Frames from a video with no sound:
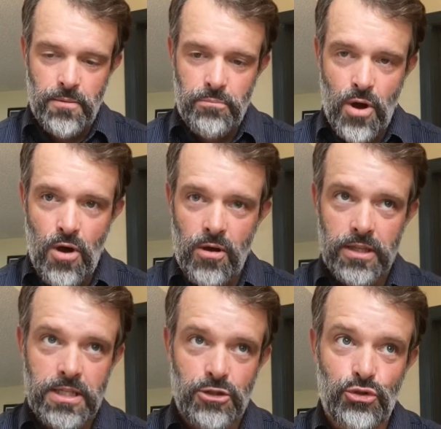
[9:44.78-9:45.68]
Paul
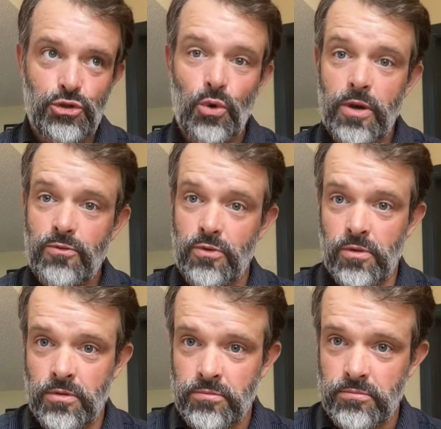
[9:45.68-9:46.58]
is
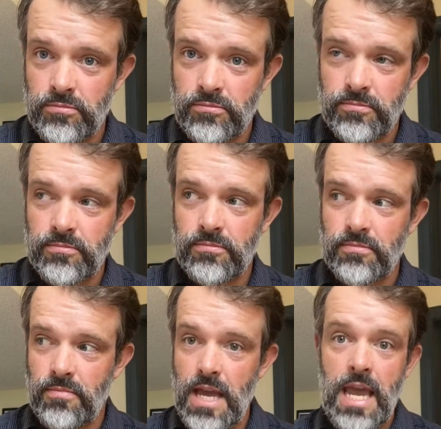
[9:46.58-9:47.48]
joyful
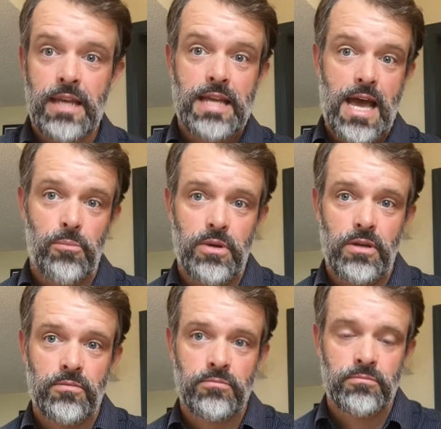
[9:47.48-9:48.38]
and happy.
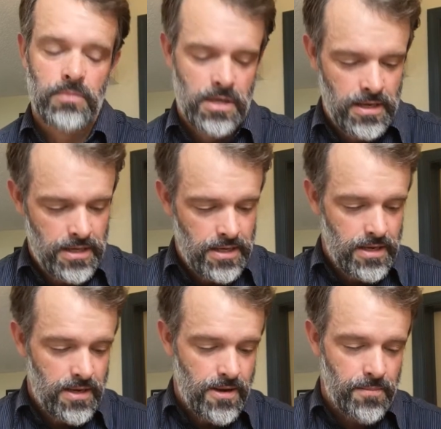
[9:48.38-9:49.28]

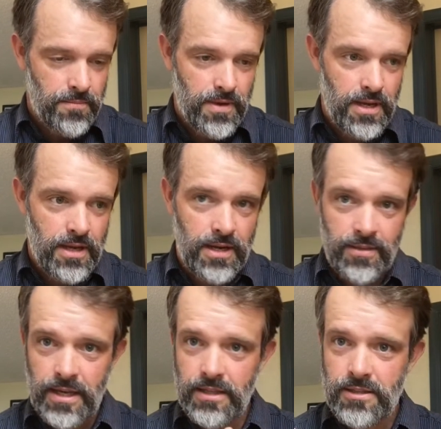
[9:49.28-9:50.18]
And I
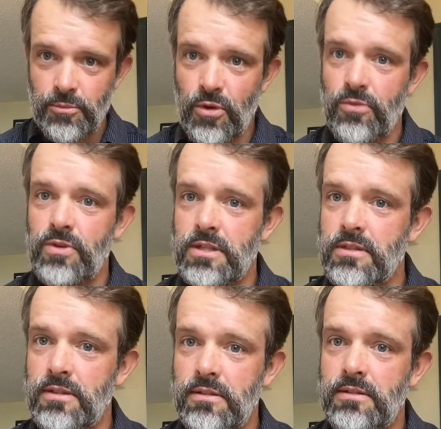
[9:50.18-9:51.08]
think it's important for us
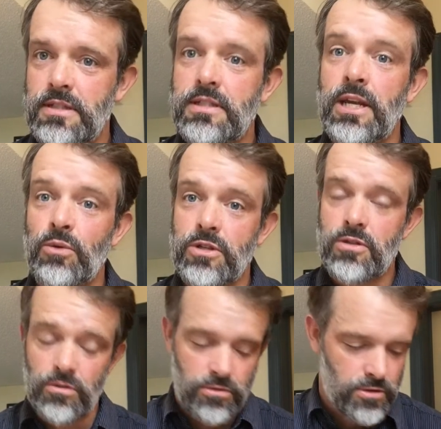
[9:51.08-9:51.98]
to distinguish
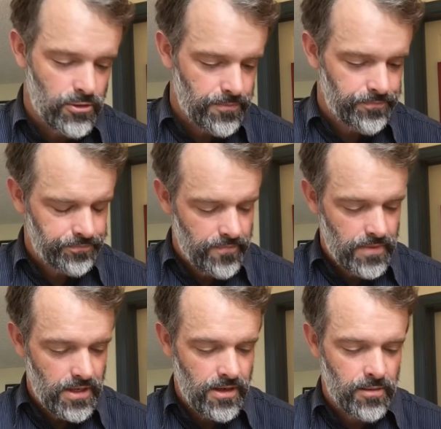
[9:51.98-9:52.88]
those two.
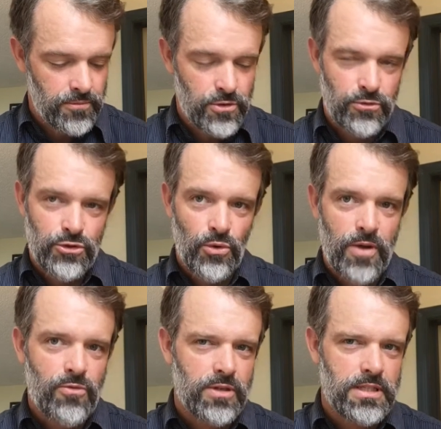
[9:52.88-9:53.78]
So joy
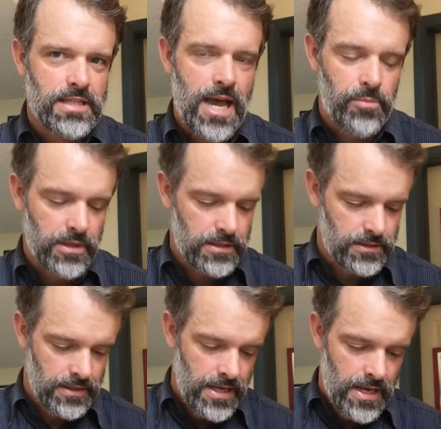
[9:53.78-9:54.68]
versus happiness.
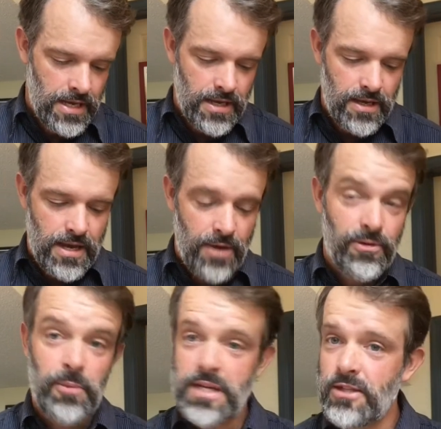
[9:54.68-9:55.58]
I
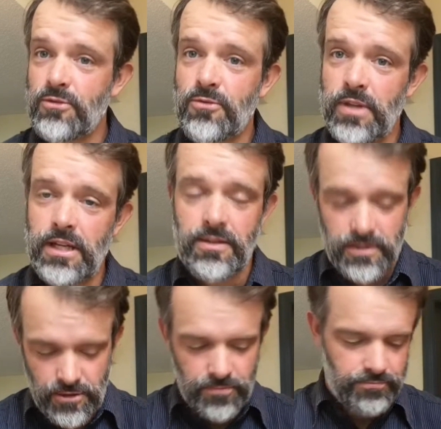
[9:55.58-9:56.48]
find myself conflating the
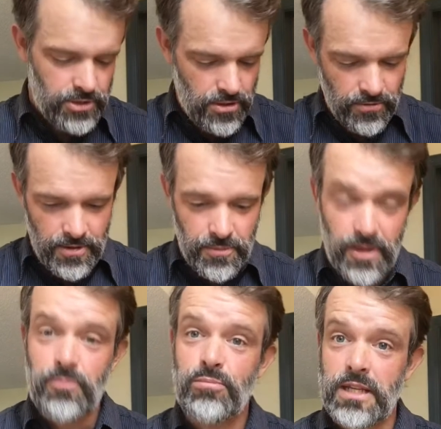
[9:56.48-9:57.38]
two, so I'm
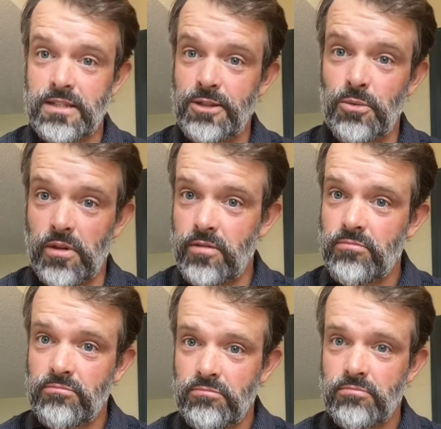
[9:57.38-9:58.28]
gonna bless you with
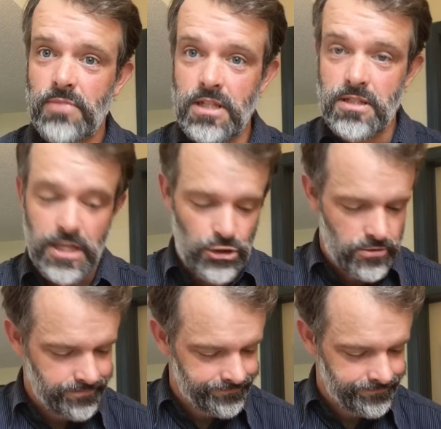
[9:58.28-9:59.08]
a distinction.